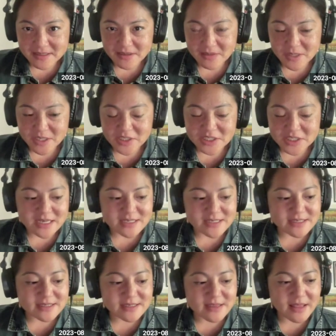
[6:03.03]
which
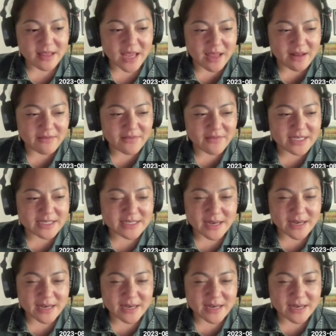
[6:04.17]
is the advice that